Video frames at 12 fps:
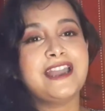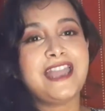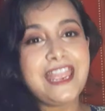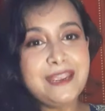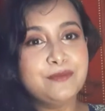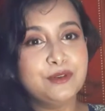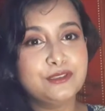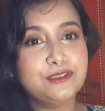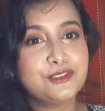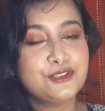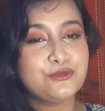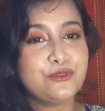able
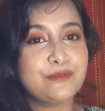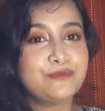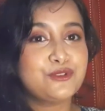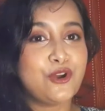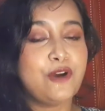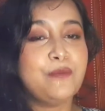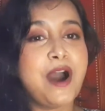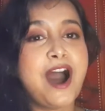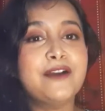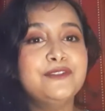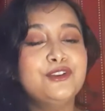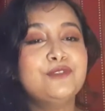to absorb
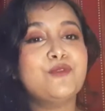other